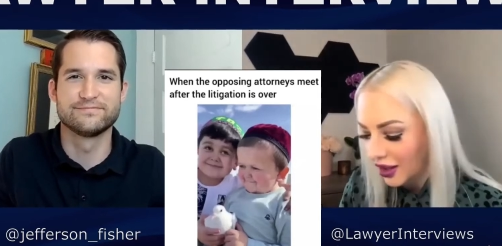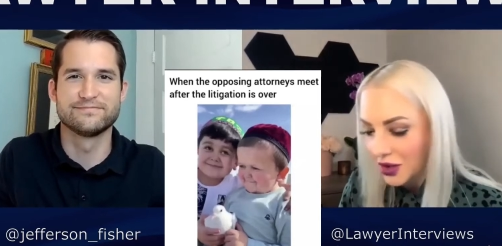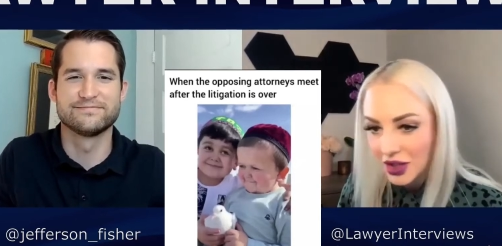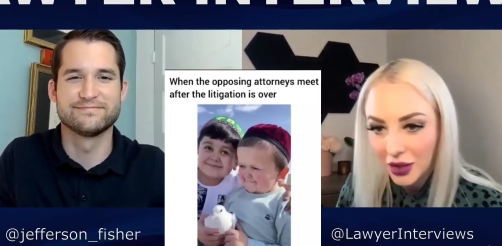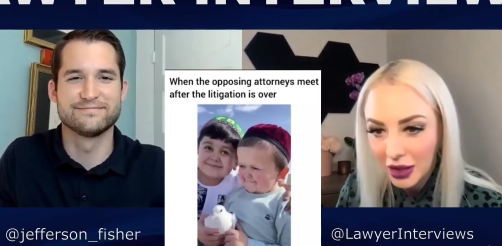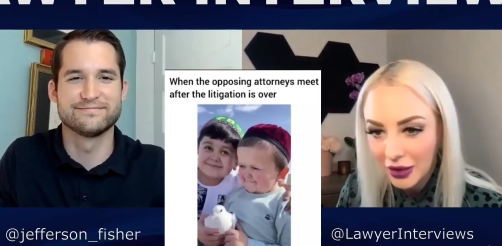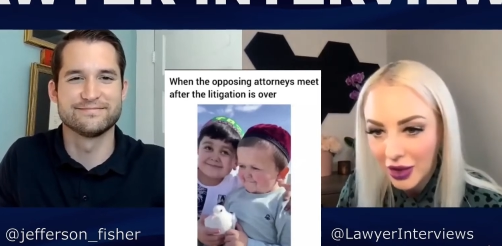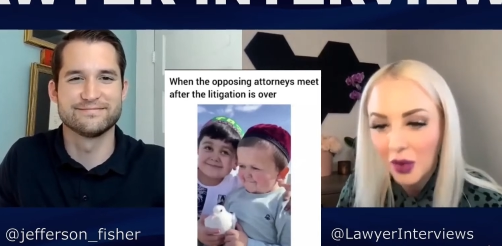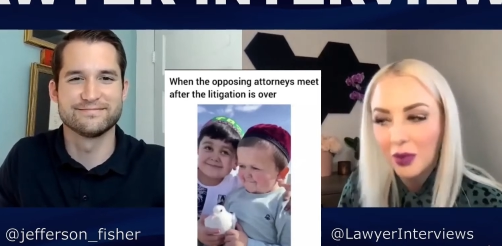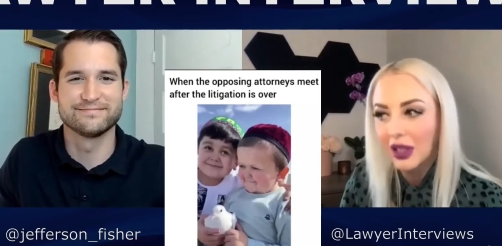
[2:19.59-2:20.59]
Speaker 1: it's your
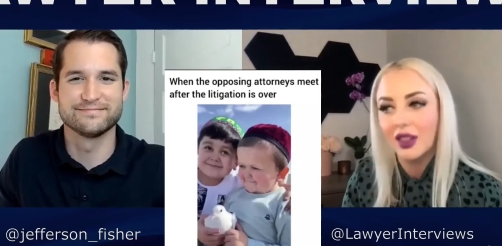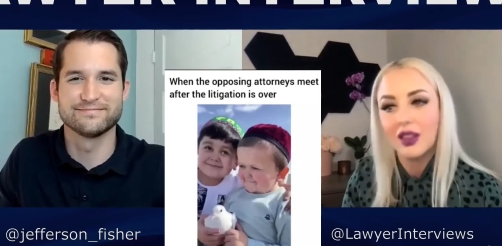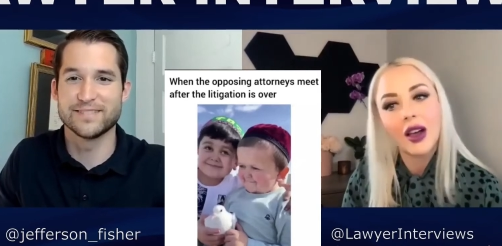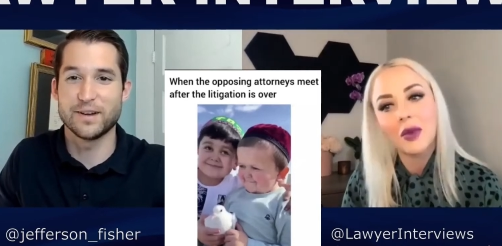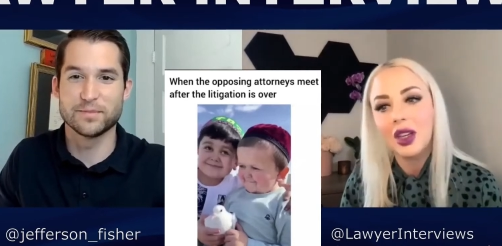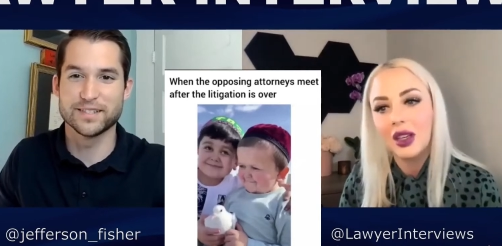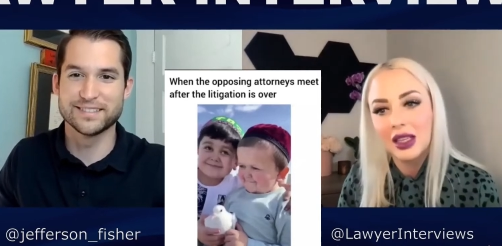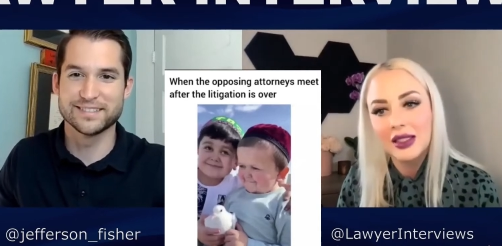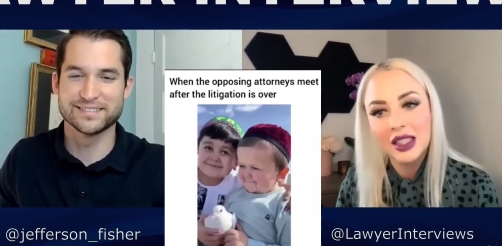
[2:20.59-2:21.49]
interview, but the law oh, community oh, is